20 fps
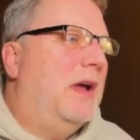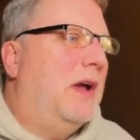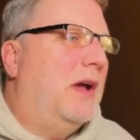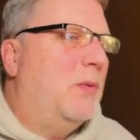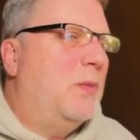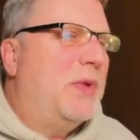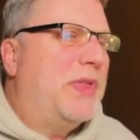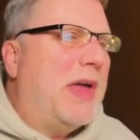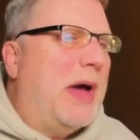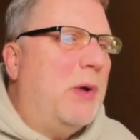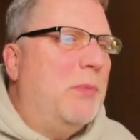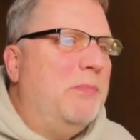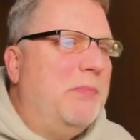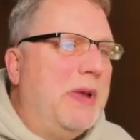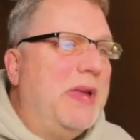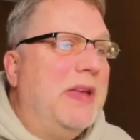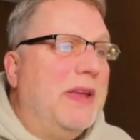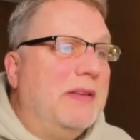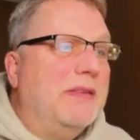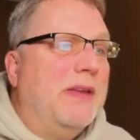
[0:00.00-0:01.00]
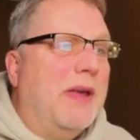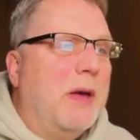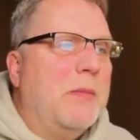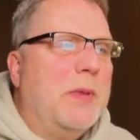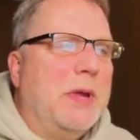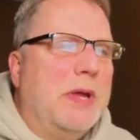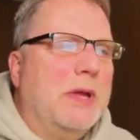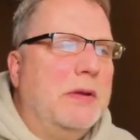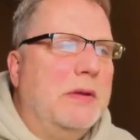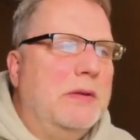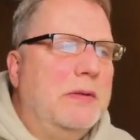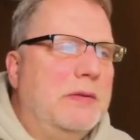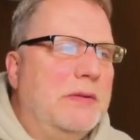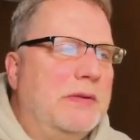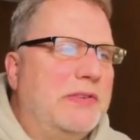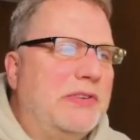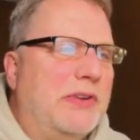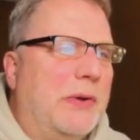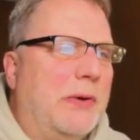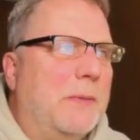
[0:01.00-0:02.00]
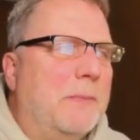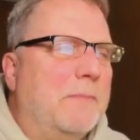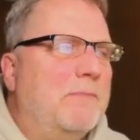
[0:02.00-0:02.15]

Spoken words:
without being Debian. So